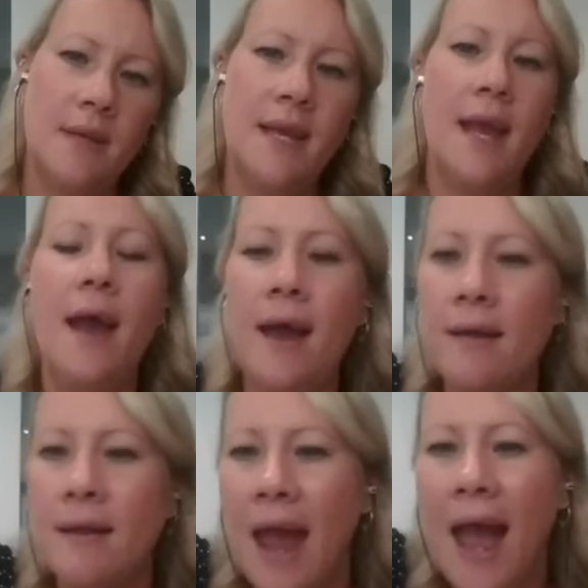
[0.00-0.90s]

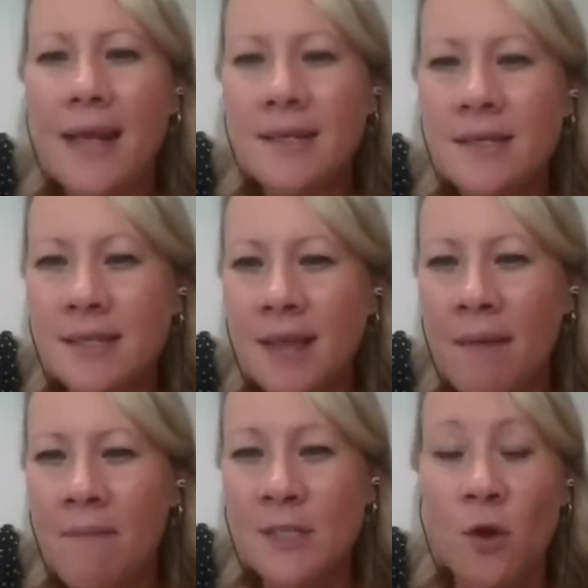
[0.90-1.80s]
Yeah.
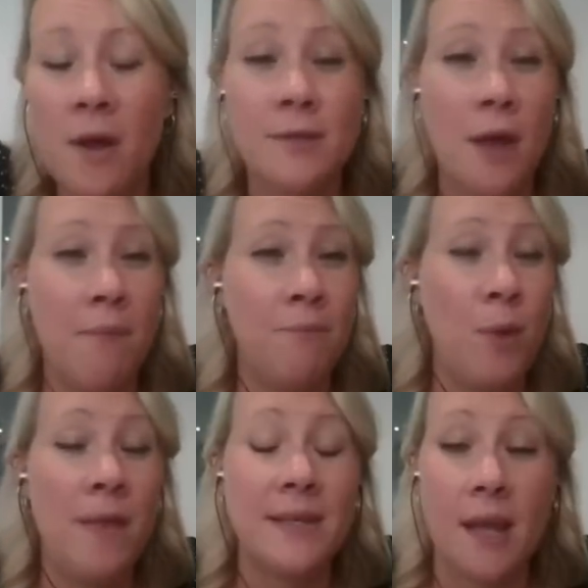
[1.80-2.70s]

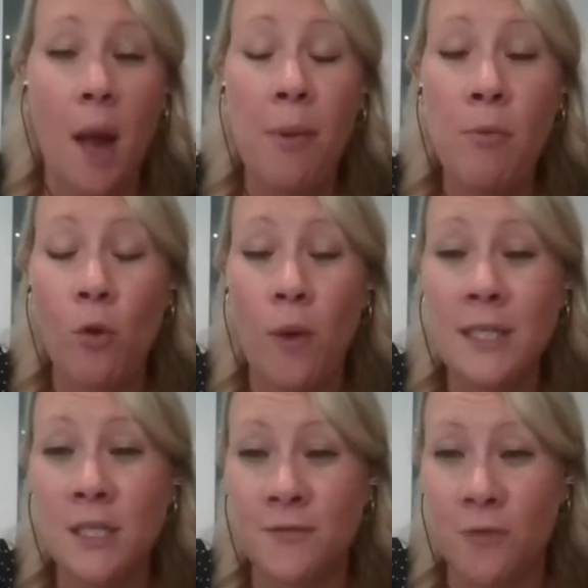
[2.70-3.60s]
Will, there's a couple more
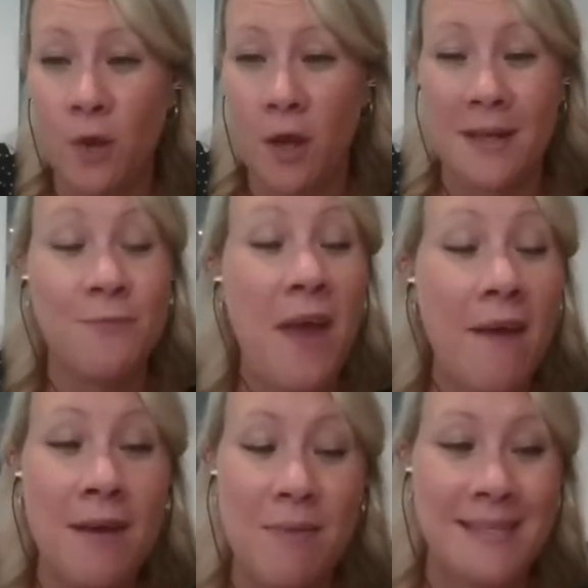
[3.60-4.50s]
questions for you. It's
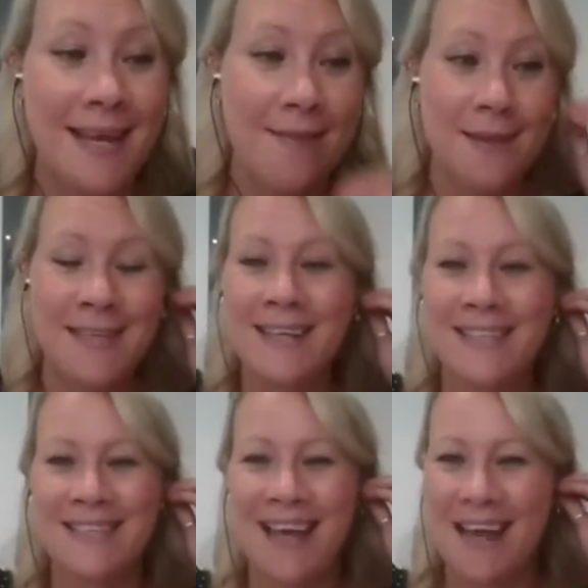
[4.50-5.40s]
very busy in the chat
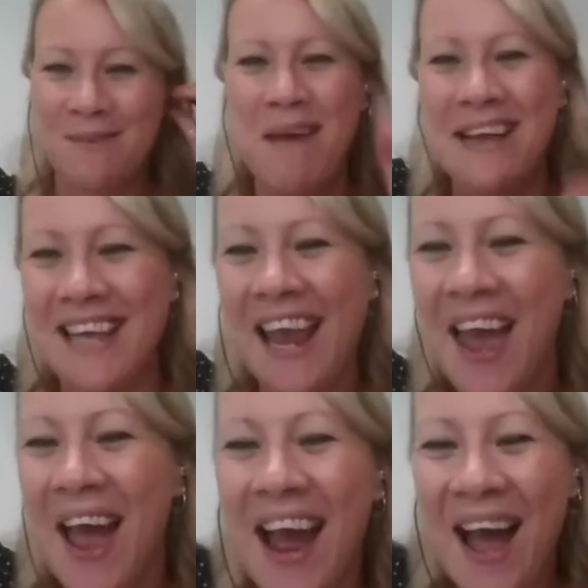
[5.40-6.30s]
today. It's
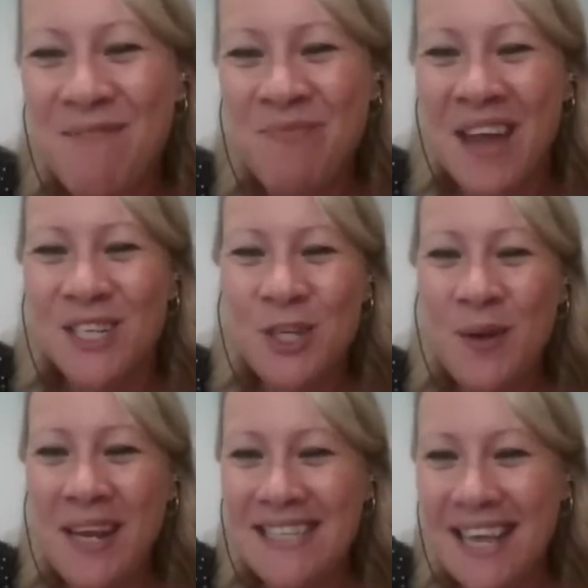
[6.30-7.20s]
amazing.
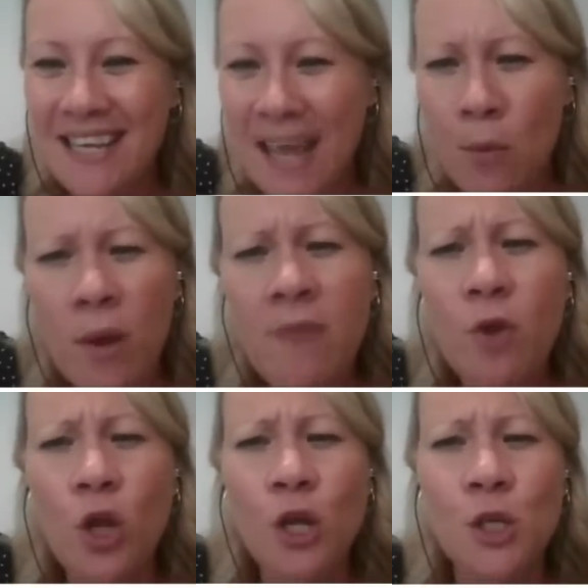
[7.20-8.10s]
Julia says, in one of
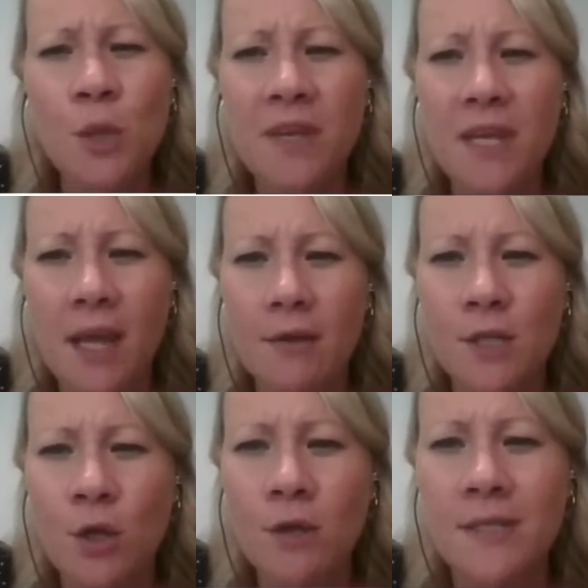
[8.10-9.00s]
your YouTube
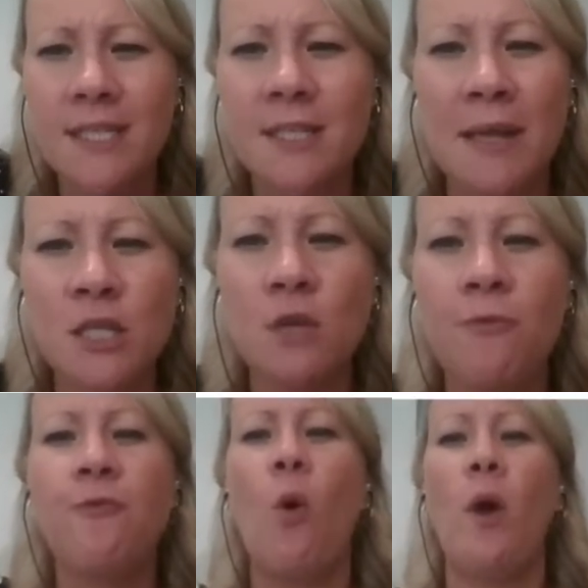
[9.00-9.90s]
videos, you used a special
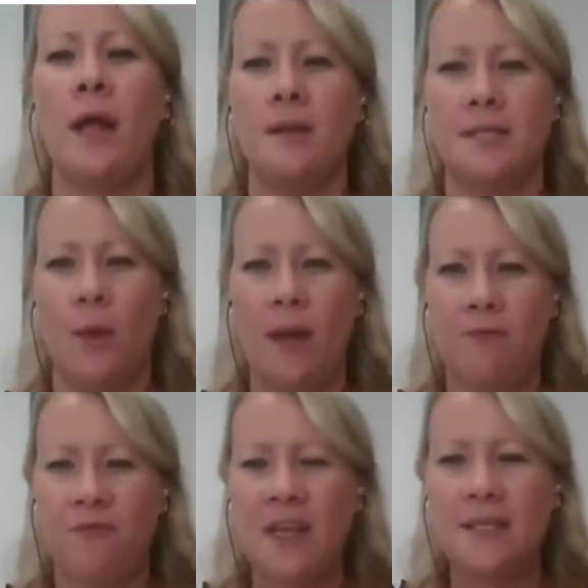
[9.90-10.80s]
foil, so
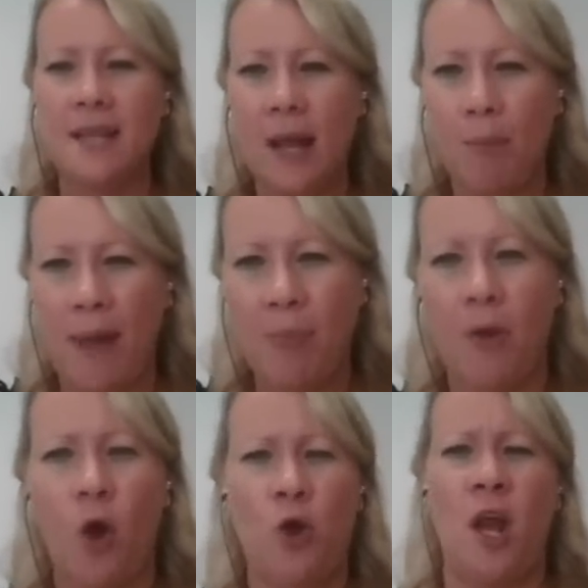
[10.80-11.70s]
it feels like
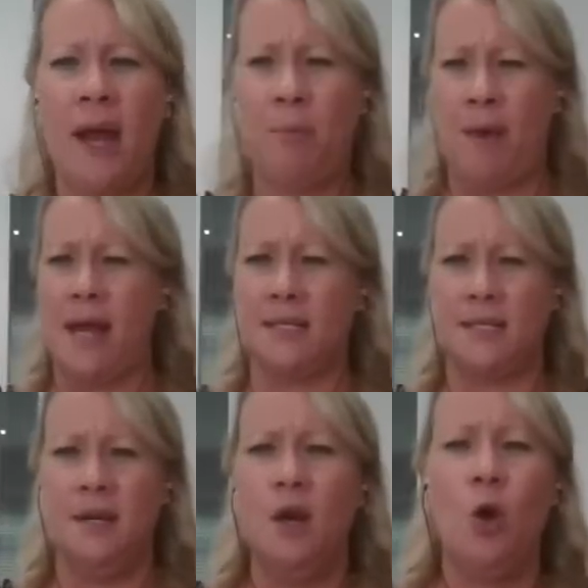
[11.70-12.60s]
paper on an iPad.
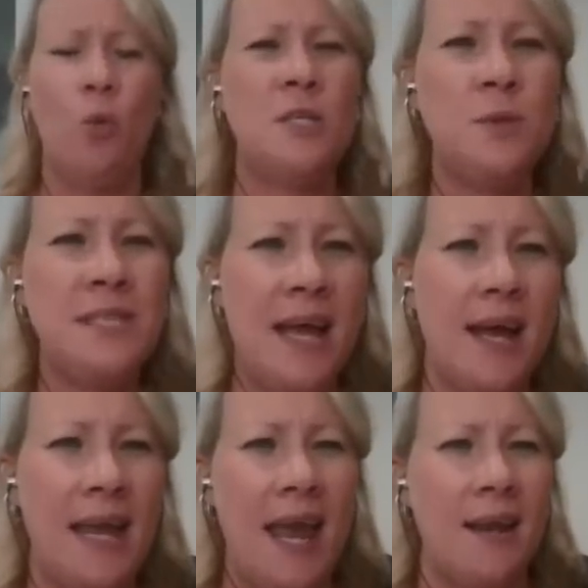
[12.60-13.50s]
Which was
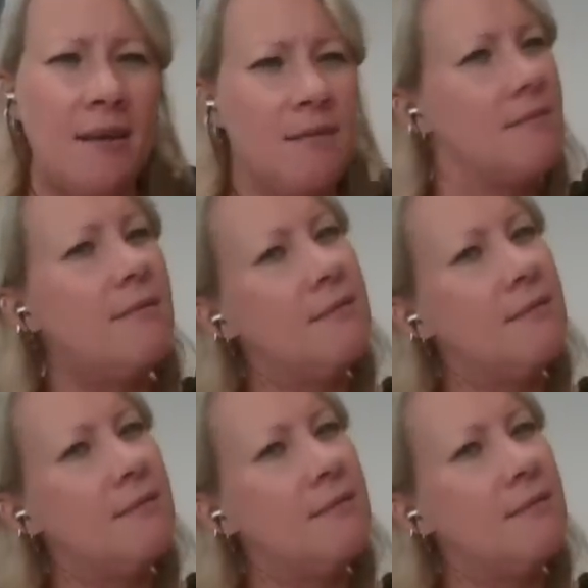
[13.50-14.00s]
that again?